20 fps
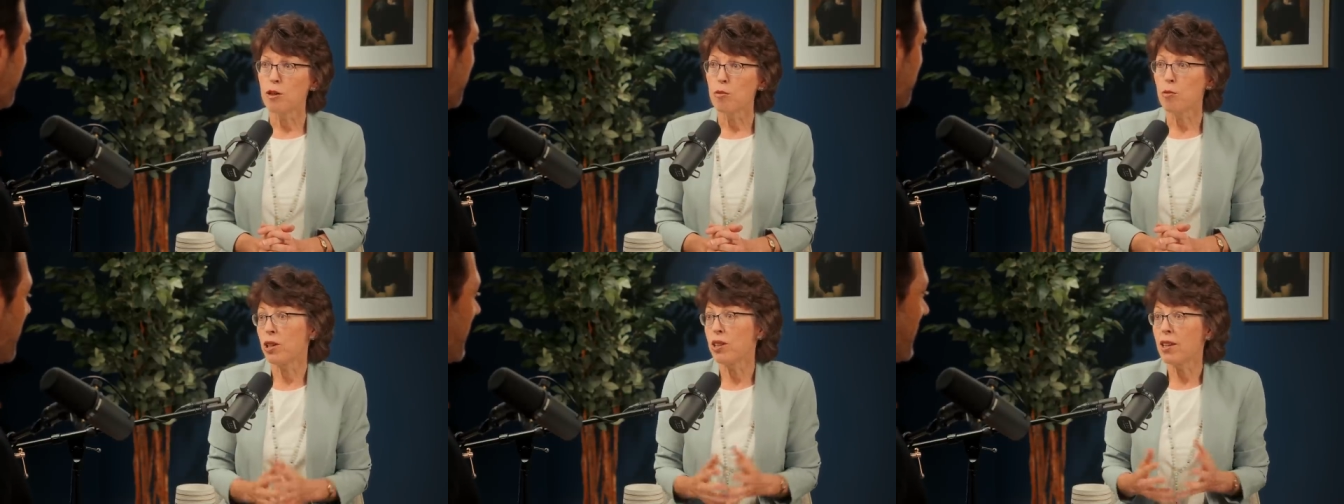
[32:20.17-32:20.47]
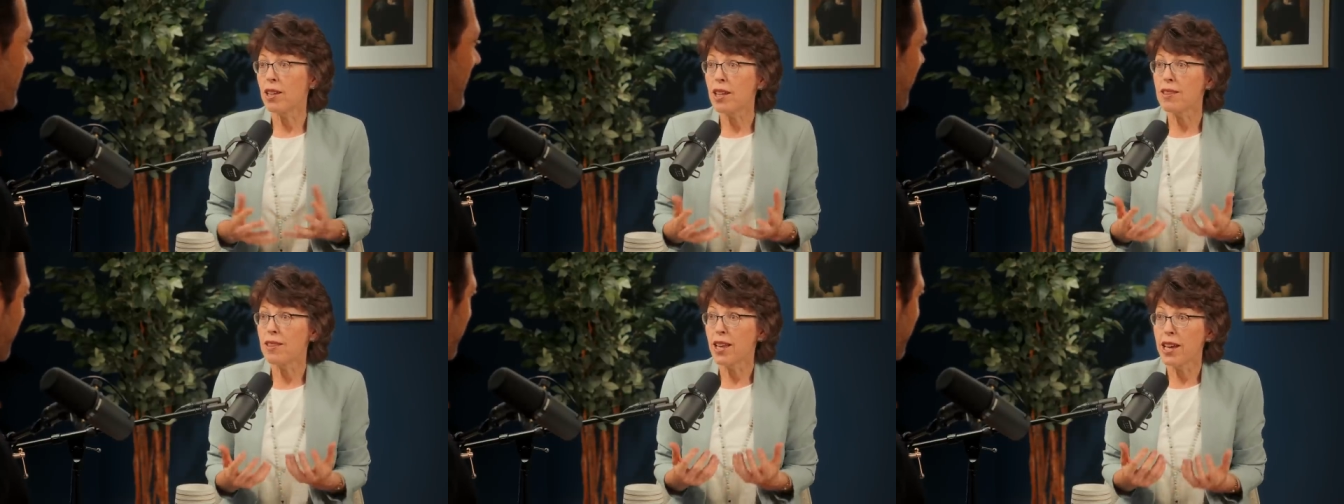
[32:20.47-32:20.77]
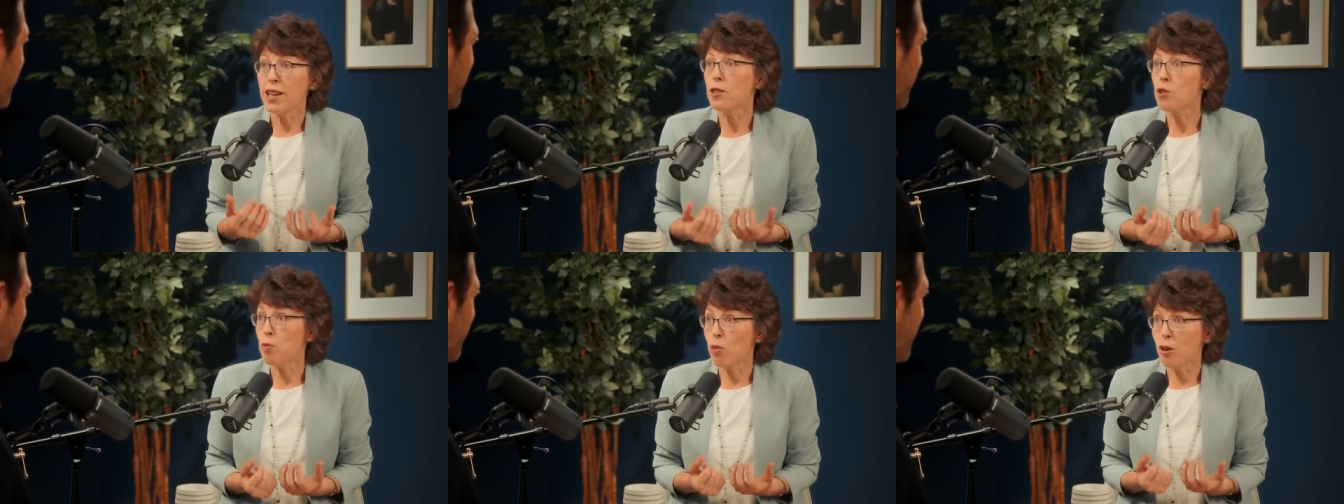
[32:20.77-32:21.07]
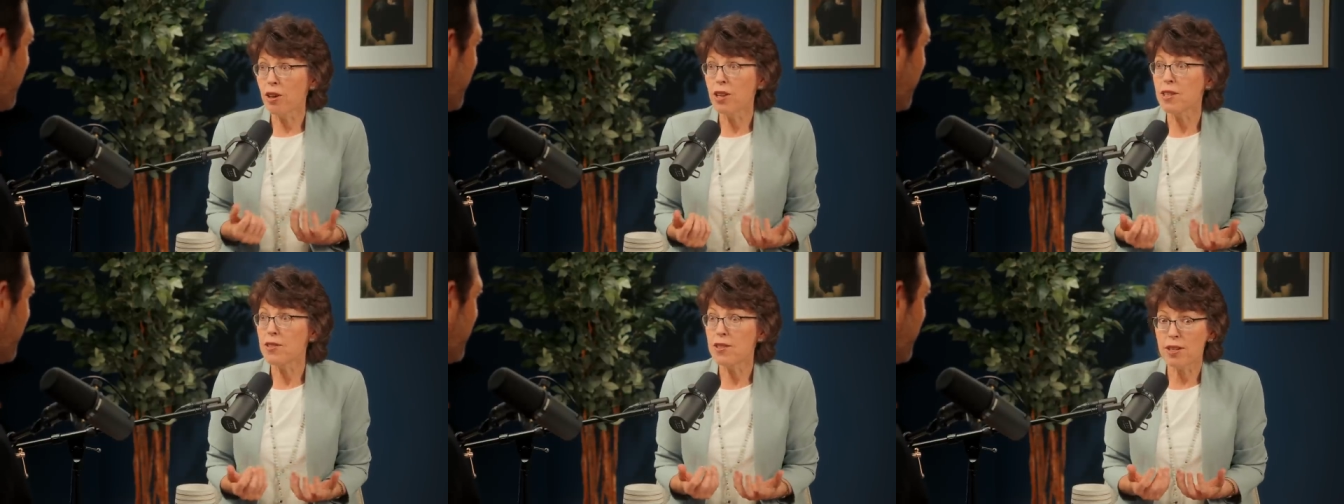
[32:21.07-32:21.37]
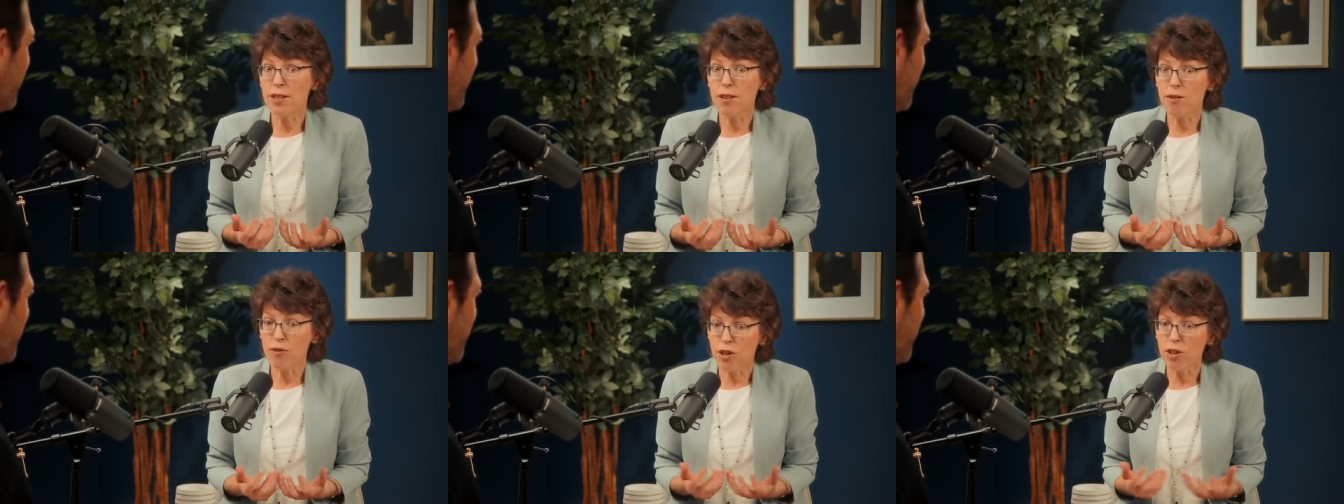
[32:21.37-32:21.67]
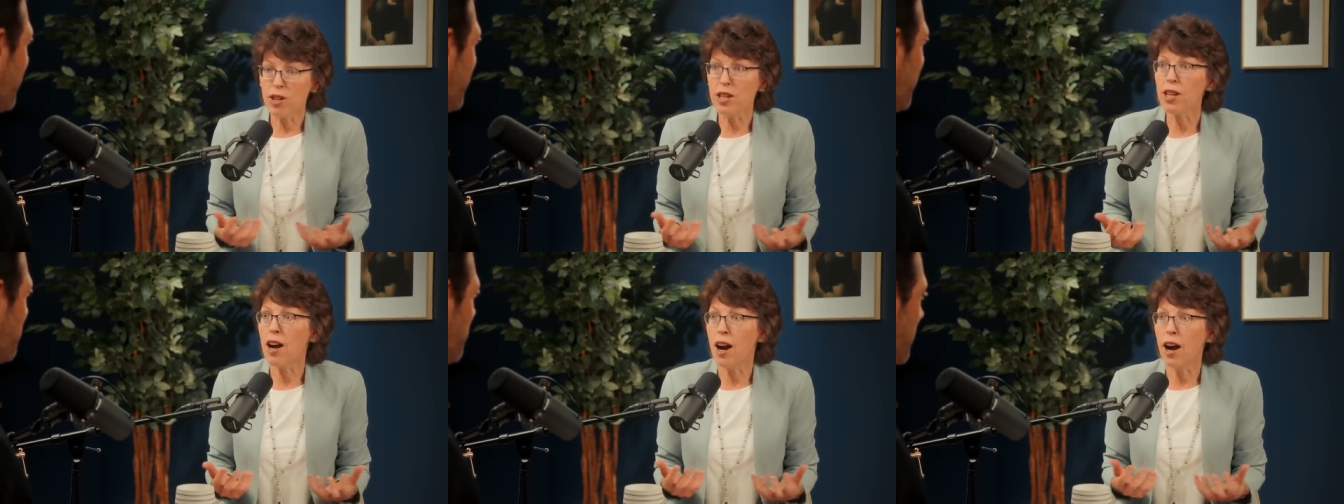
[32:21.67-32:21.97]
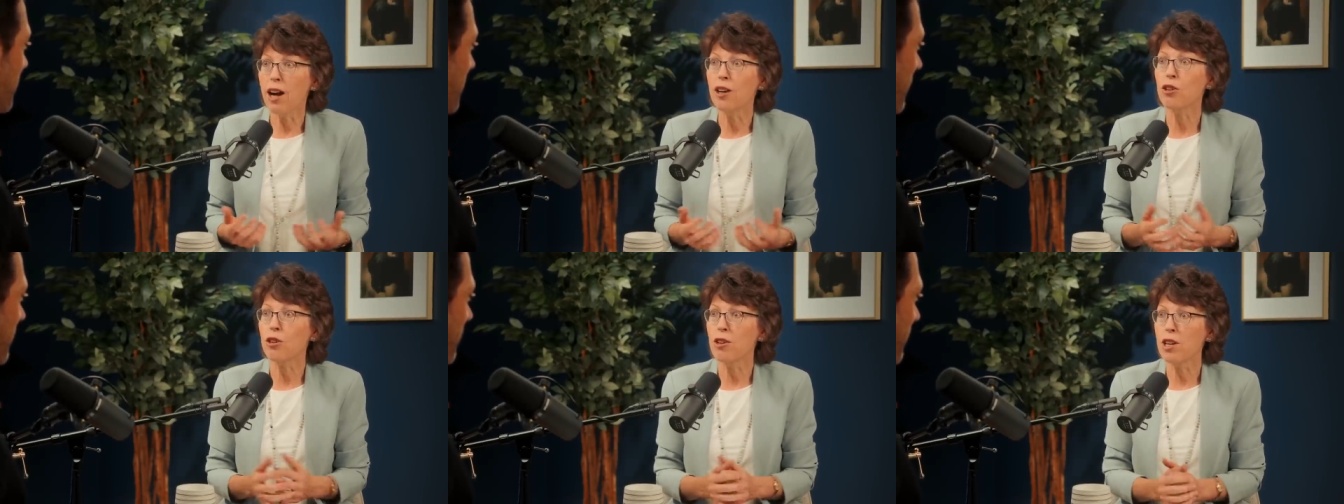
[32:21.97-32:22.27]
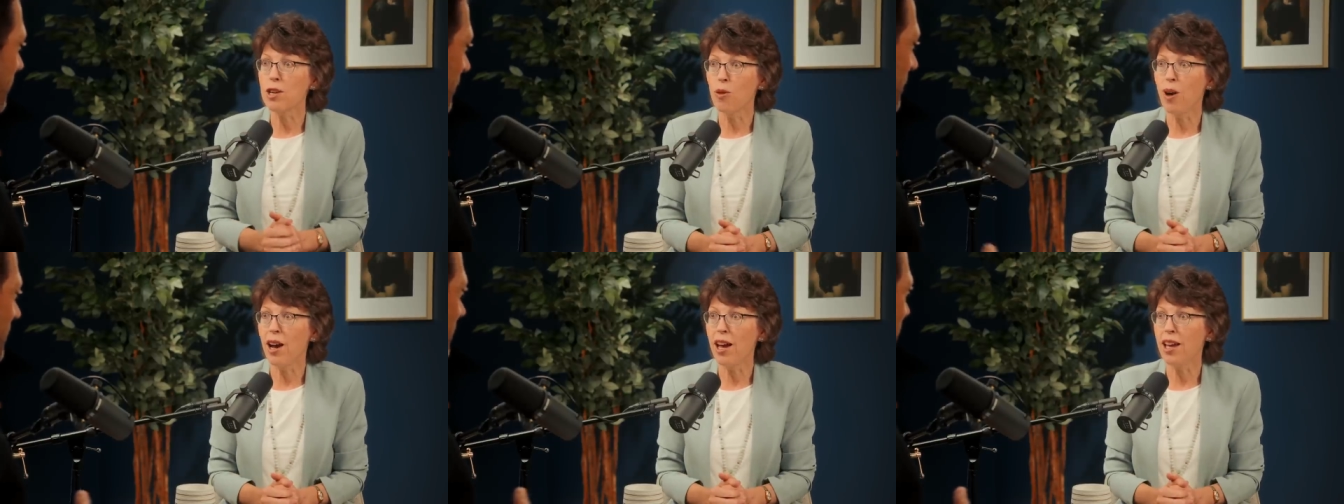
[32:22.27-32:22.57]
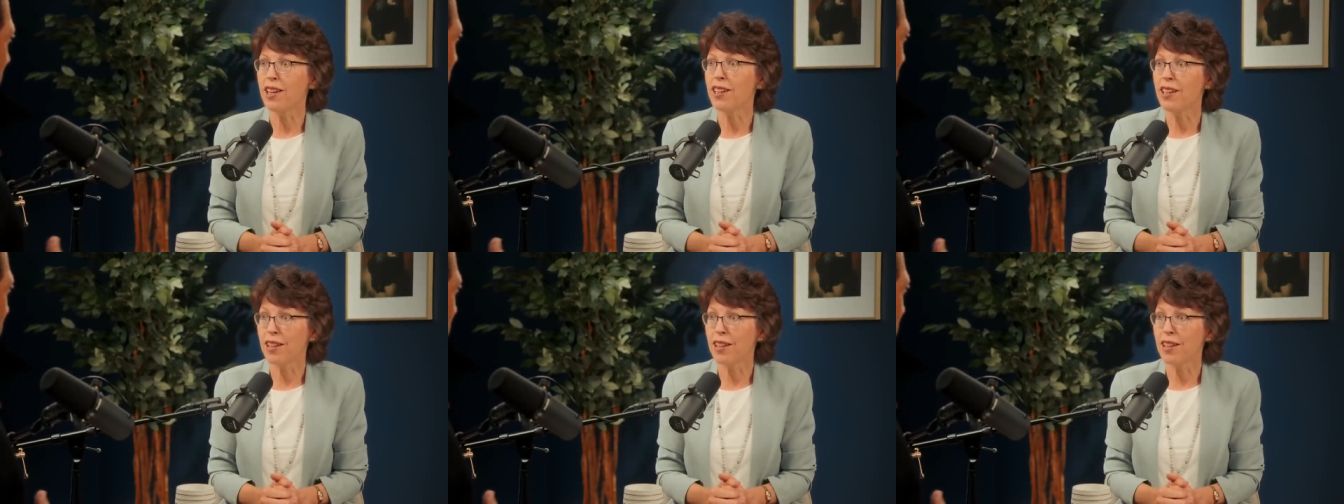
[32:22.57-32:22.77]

But they, they, experienced in a very concrete way